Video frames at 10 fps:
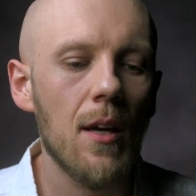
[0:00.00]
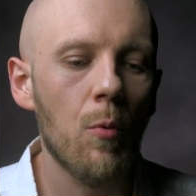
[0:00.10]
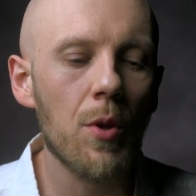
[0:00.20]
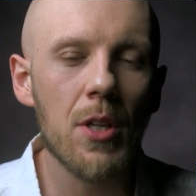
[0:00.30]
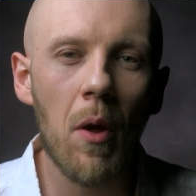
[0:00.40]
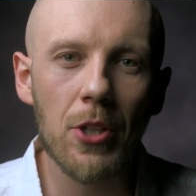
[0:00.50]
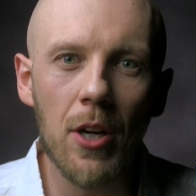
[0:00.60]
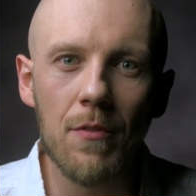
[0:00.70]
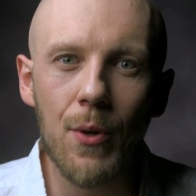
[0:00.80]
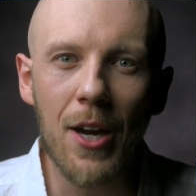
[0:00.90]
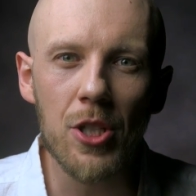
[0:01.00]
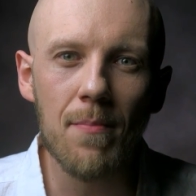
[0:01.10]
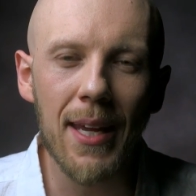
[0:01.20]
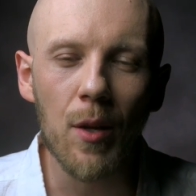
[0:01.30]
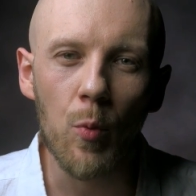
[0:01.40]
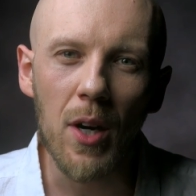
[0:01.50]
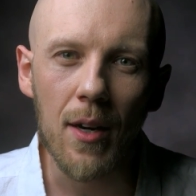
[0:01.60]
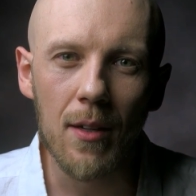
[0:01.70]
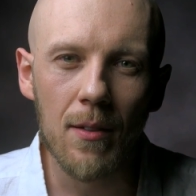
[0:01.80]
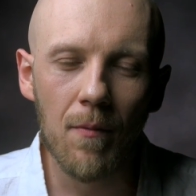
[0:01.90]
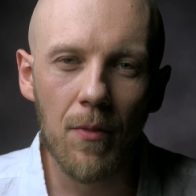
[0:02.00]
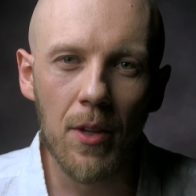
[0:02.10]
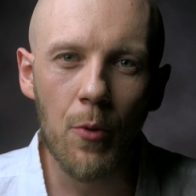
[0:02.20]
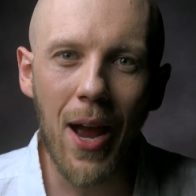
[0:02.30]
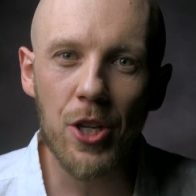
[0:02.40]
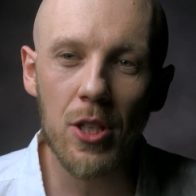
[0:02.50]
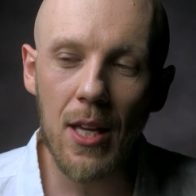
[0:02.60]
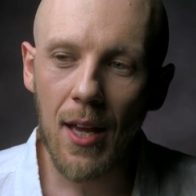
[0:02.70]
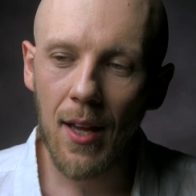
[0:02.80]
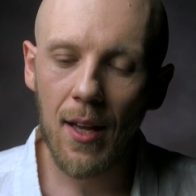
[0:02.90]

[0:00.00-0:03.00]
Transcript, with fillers: with no alternative, you actually make it work. You actually